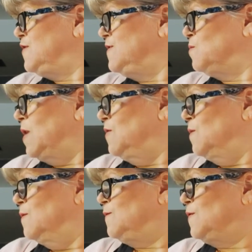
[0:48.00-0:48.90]
is well
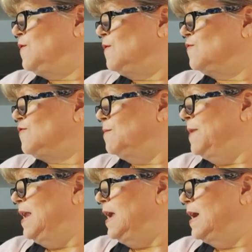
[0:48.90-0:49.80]
known for social
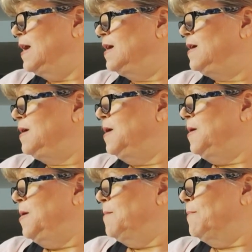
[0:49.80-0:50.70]
media
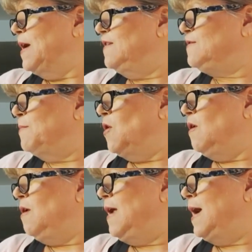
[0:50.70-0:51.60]
by
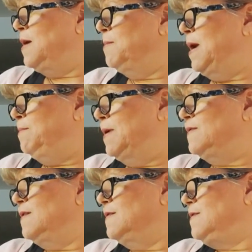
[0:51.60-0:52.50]
small handmade
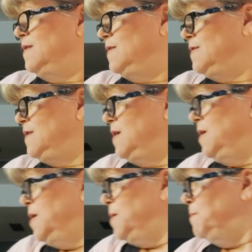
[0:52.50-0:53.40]
businesses
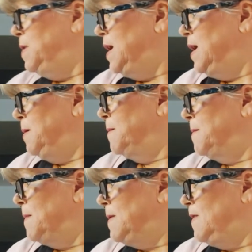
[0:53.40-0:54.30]
being
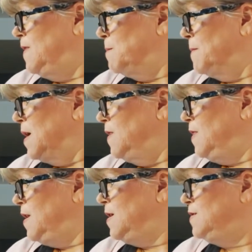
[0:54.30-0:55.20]
the month
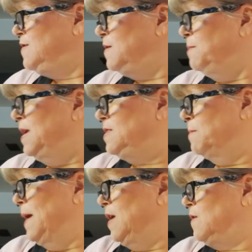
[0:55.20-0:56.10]
to meet the
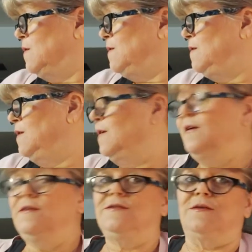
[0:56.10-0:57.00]
maker.
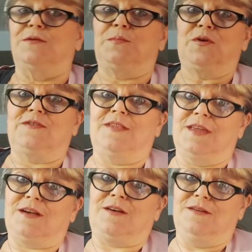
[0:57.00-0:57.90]
So the person
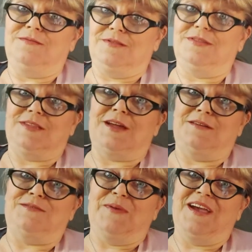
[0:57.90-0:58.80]
that
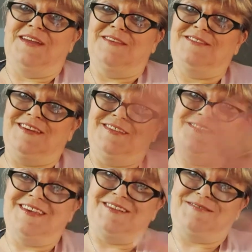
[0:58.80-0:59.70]
is behind the
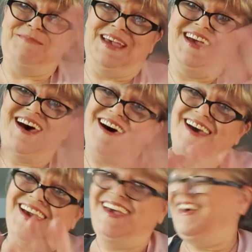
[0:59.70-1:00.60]
scenes, that's me. Hi.